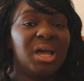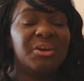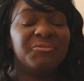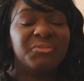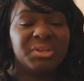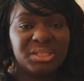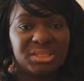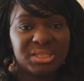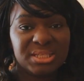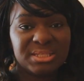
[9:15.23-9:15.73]

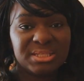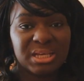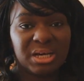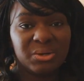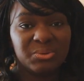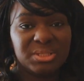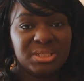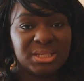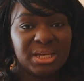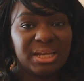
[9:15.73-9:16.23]
heavily
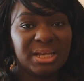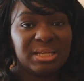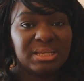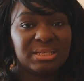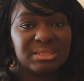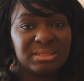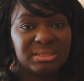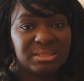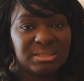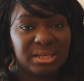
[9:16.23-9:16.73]

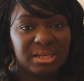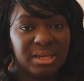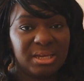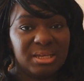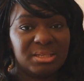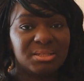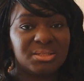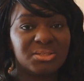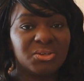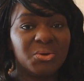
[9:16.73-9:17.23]
discounted
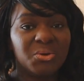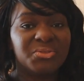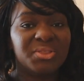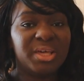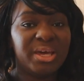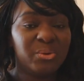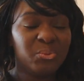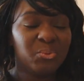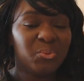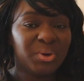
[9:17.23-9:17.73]
stays. So
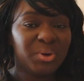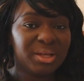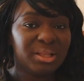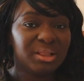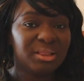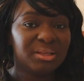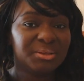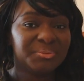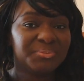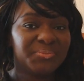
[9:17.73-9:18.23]
they
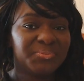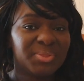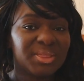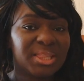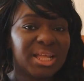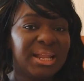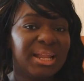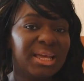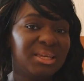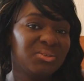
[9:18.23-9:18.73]
will
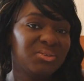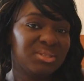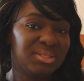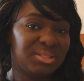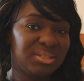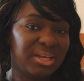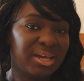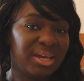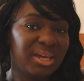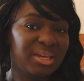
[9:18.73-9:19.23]
let you
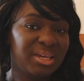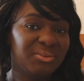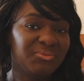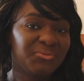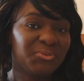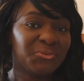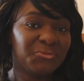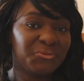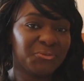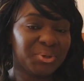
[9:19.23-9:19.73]
stay
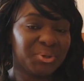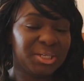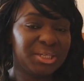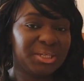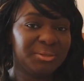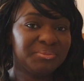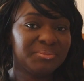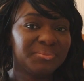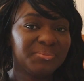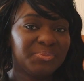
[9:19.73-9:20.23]
for
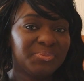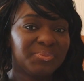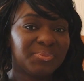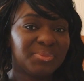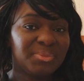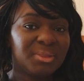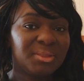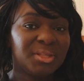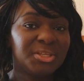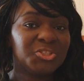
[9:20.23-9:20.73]
free
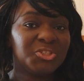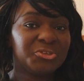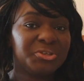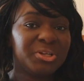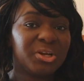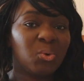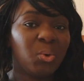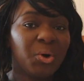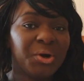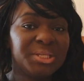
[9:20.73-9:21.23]

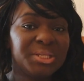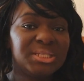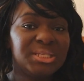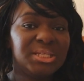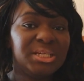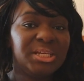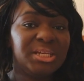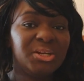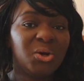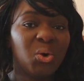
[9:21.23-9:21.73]
during your
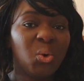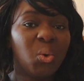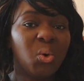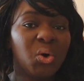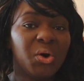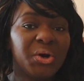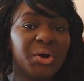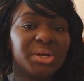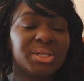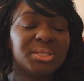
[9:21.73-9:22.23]
quarantine
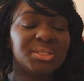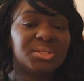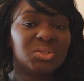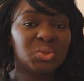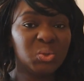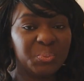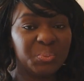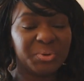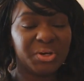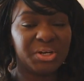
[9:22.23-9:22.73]
or
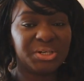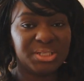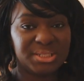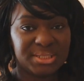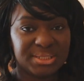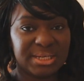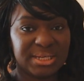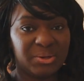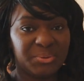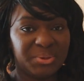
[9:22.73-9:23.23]
super
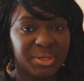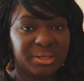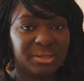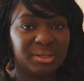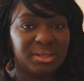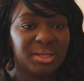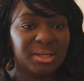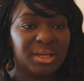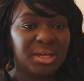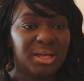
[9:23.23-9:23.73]

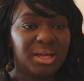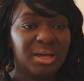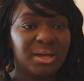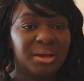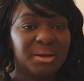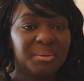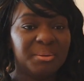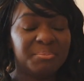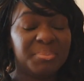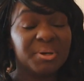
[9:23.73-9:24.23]
discounted.
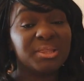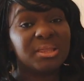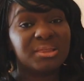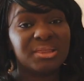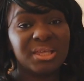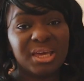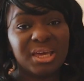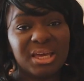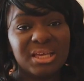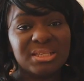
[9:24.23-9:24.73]
But the
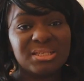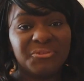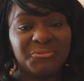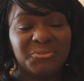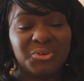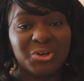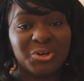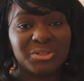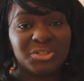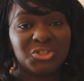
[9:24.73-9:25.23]
thing is,
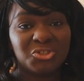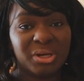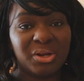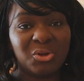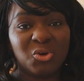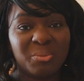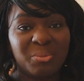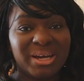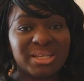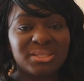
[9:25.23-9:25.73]
if you're
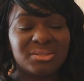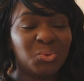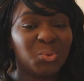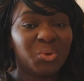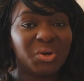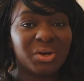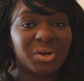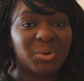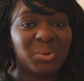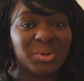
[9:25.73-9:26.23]
trying to go back to
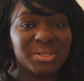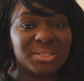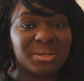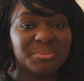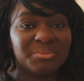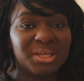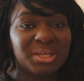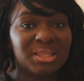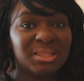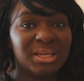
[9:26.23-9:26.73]
work or
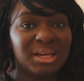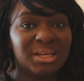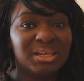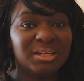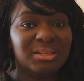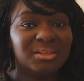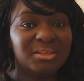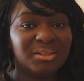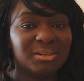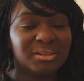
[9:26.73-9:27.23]
something,
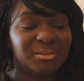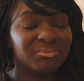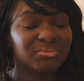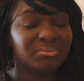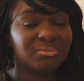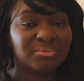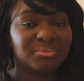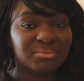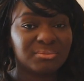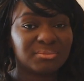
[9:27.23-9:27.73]
then, you
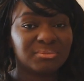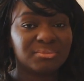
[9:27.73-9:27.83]
know,